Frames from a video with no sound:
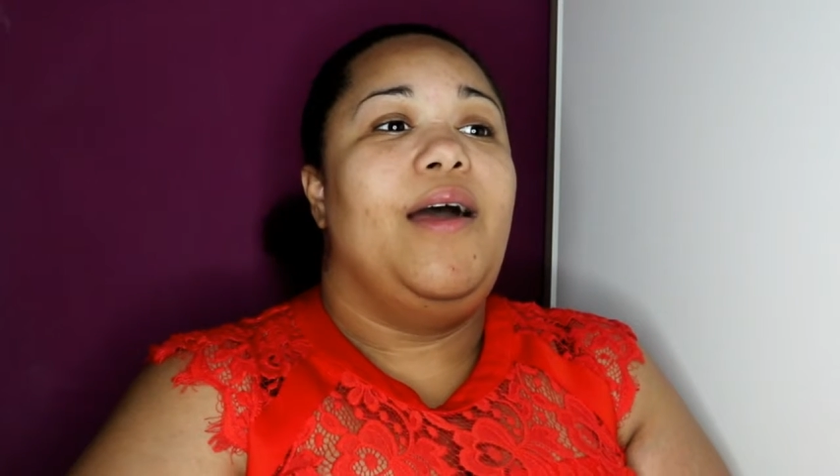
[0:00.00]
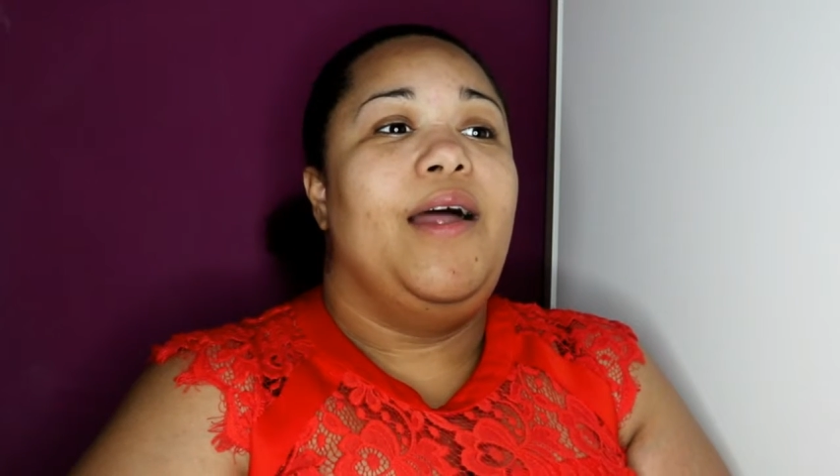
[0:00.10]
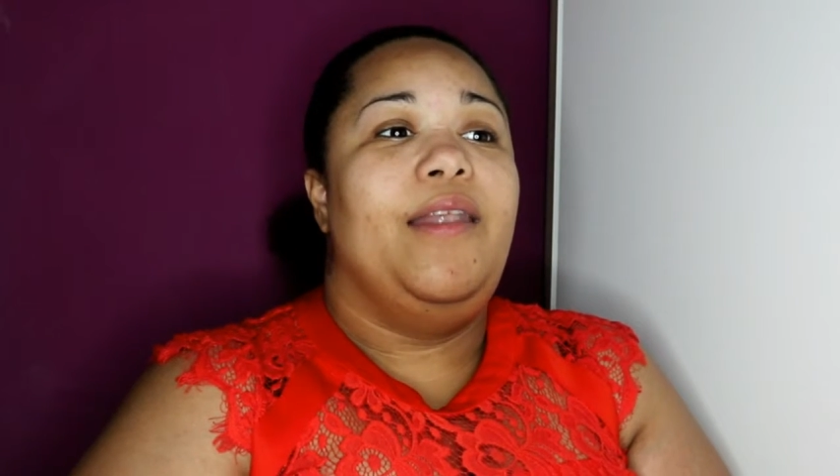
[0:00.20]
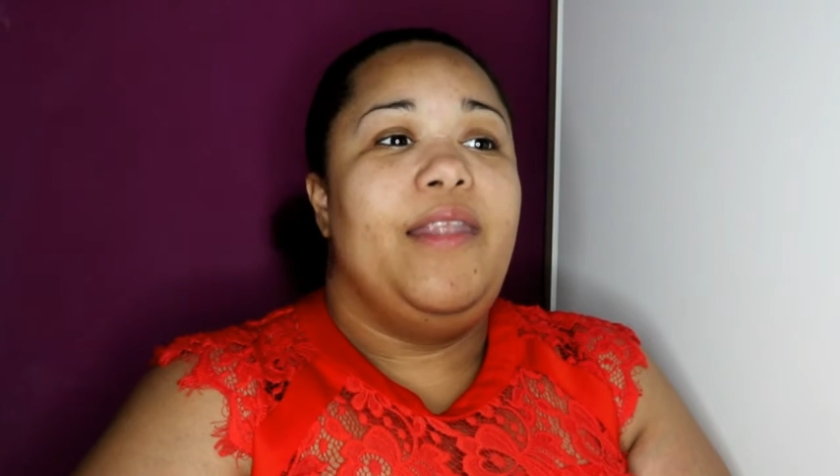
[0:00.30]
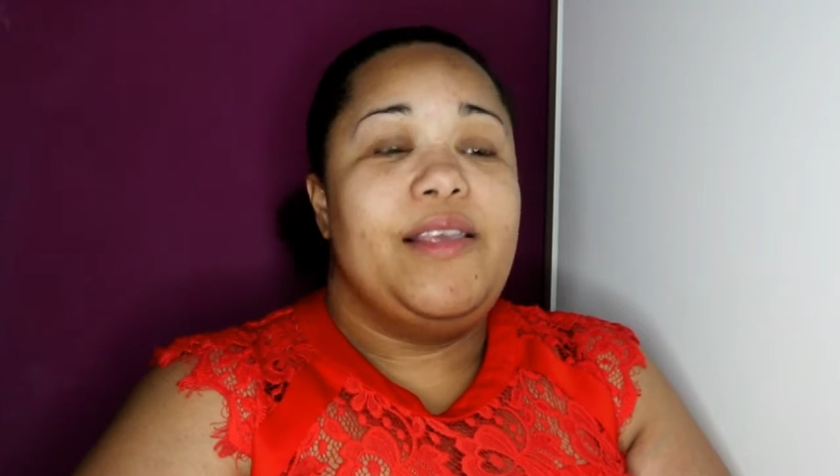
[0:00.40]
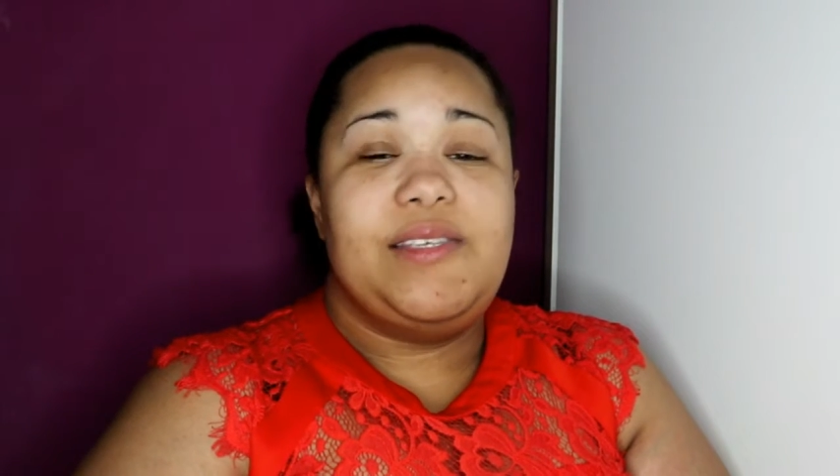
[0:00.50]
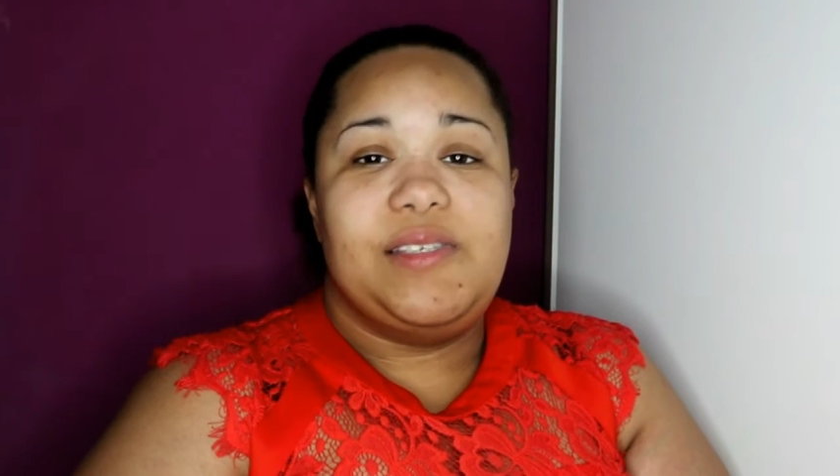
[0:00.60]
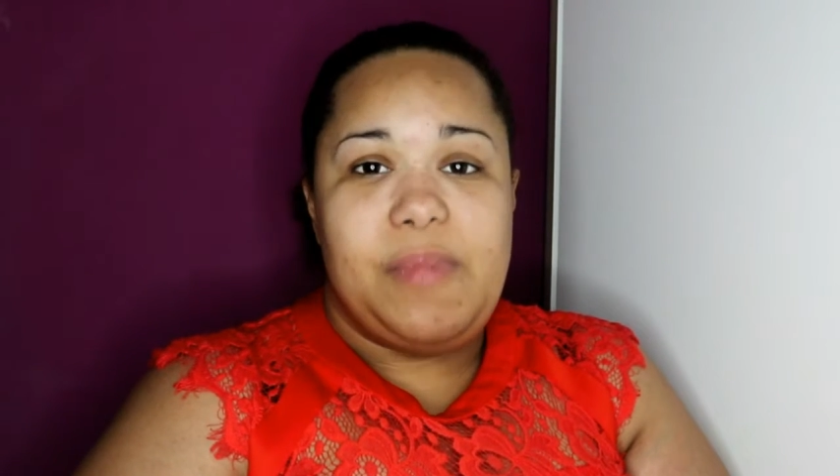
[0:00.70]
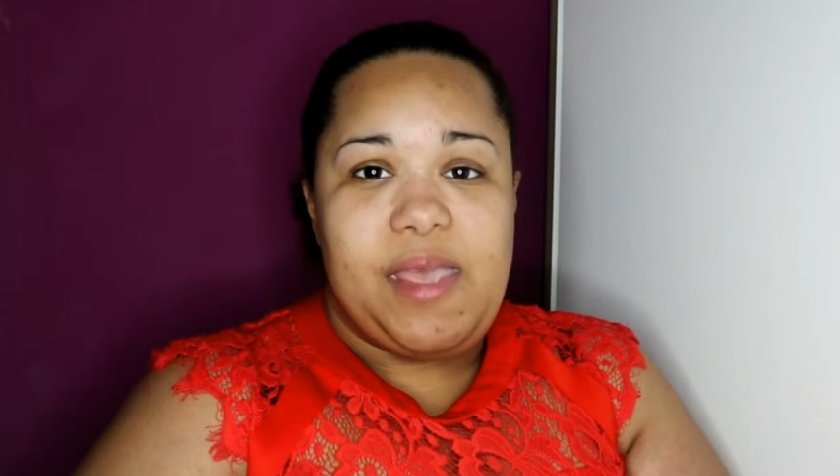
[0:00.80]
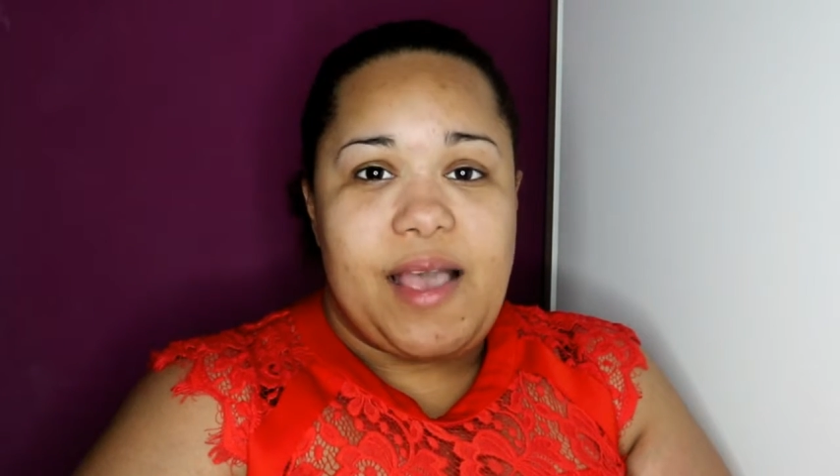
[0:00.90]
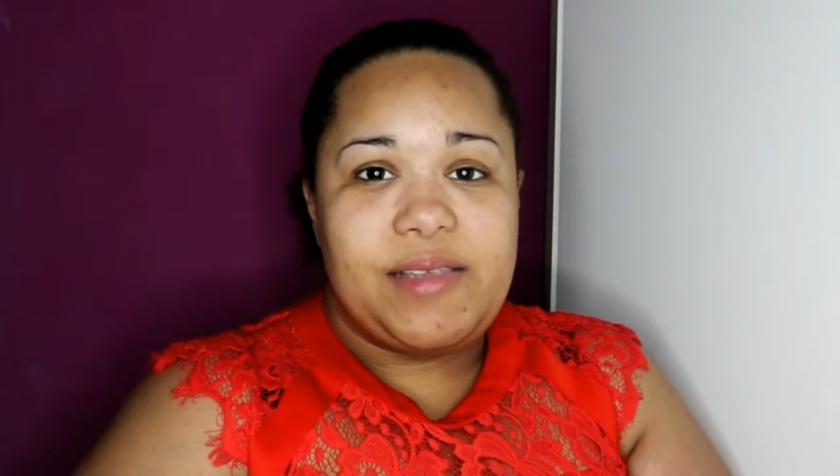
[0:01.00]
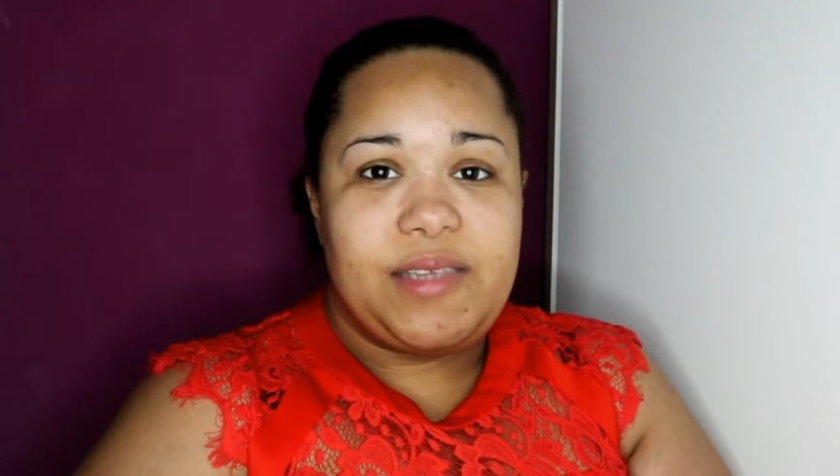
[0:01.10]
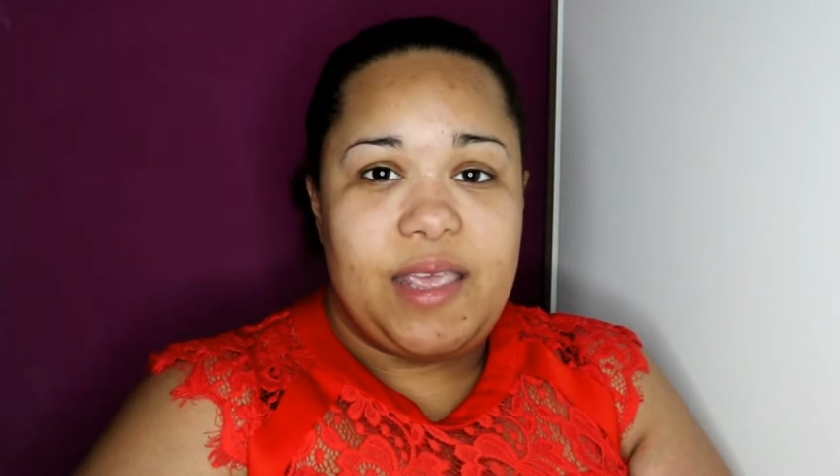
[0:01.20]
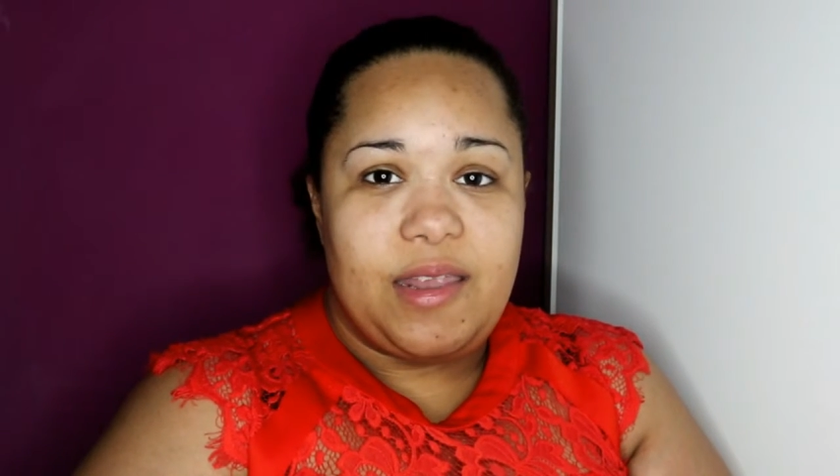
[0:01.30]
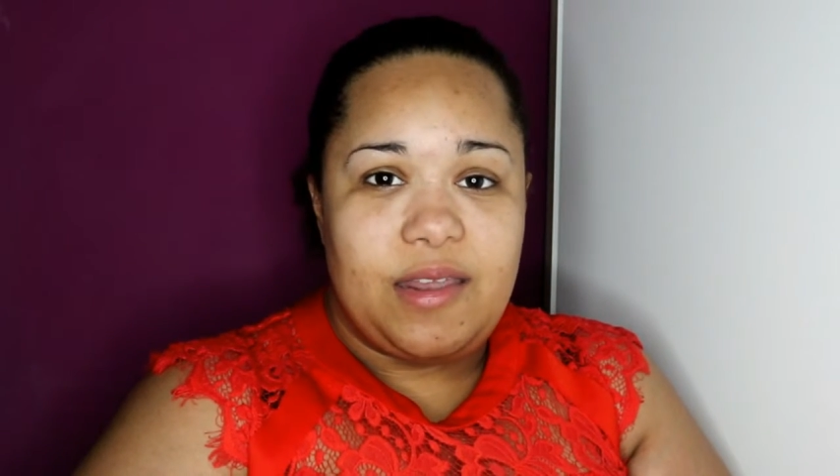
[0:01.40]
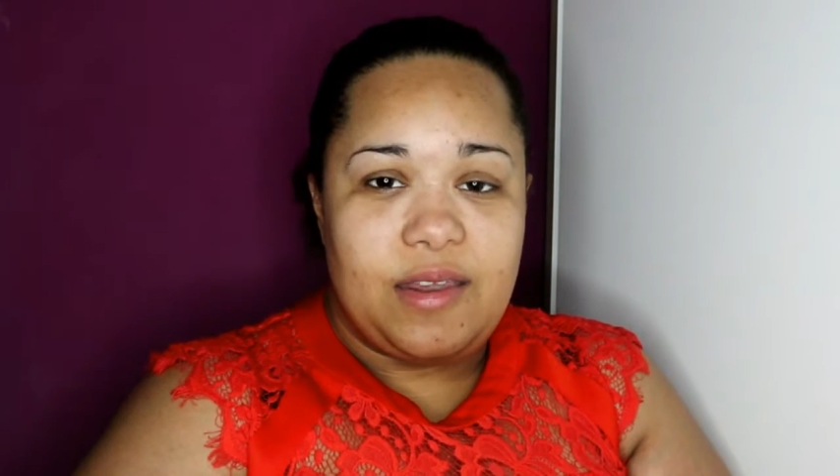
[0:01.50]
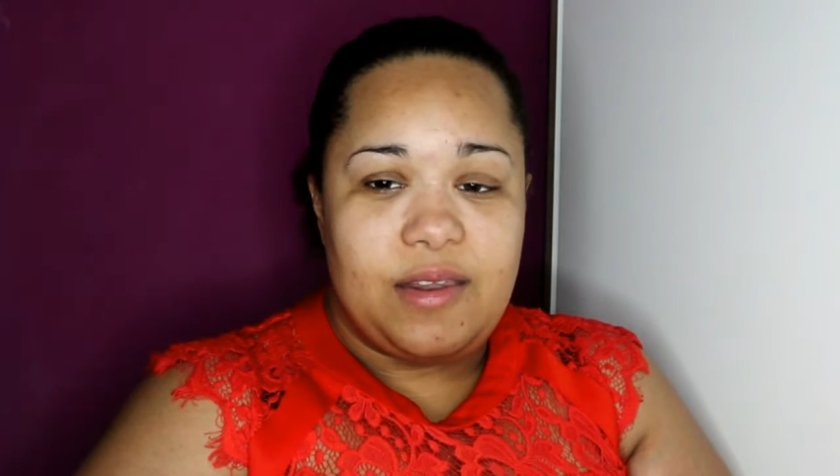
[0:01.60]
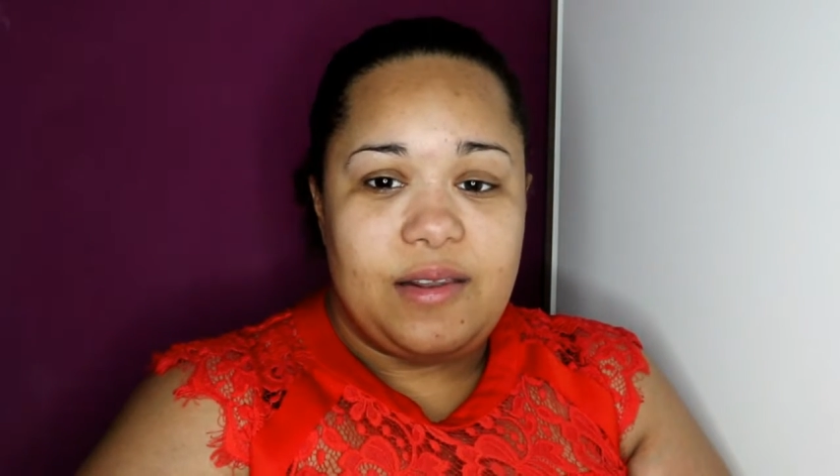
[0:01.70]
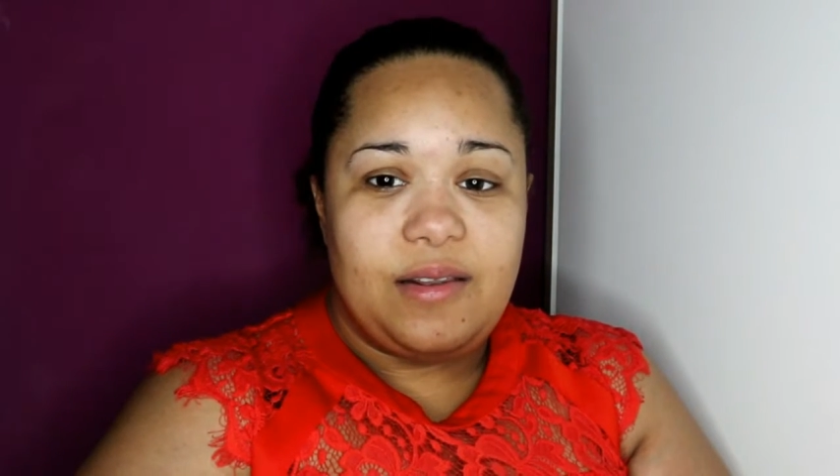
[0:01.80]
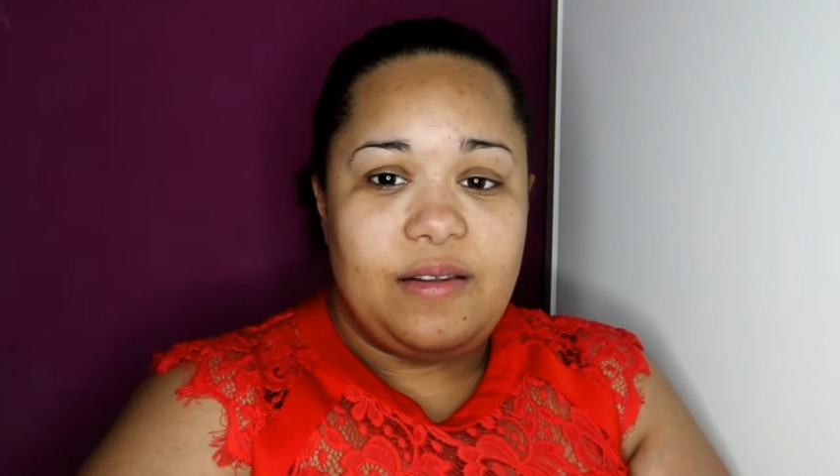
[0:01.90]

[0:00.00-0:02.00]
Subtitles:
And this is me asking